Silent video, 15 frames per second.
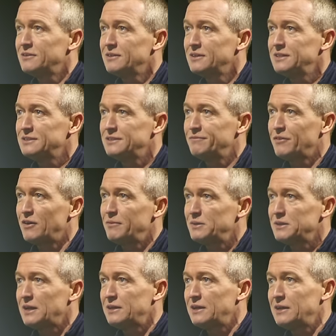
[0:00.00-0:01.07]
He's invited me
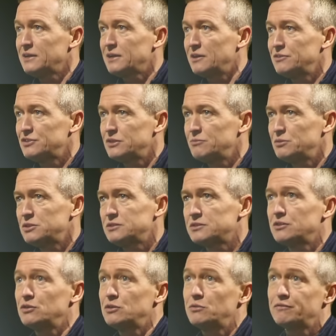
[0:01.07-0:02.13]
down head of coaching, which is to
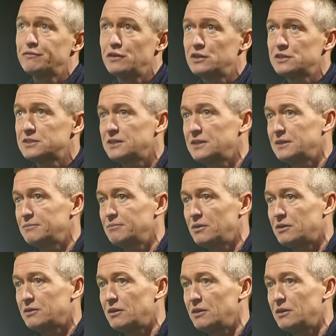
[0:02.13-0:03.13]
do with the first team. I got to